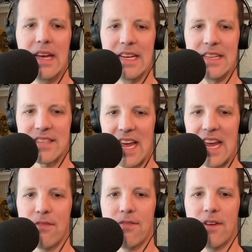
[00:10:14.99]
It's
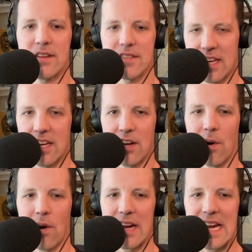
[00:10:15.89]
safe,
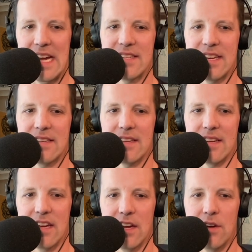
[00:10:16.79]
secure, easy to
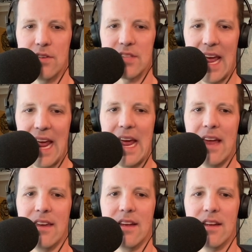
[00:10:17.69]
use,
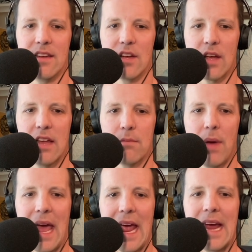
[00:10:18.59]
and you get
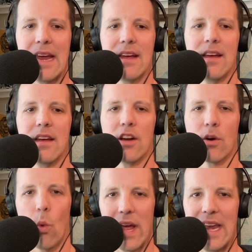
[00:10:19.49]
paid
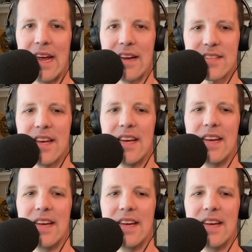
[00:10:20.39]
your winnings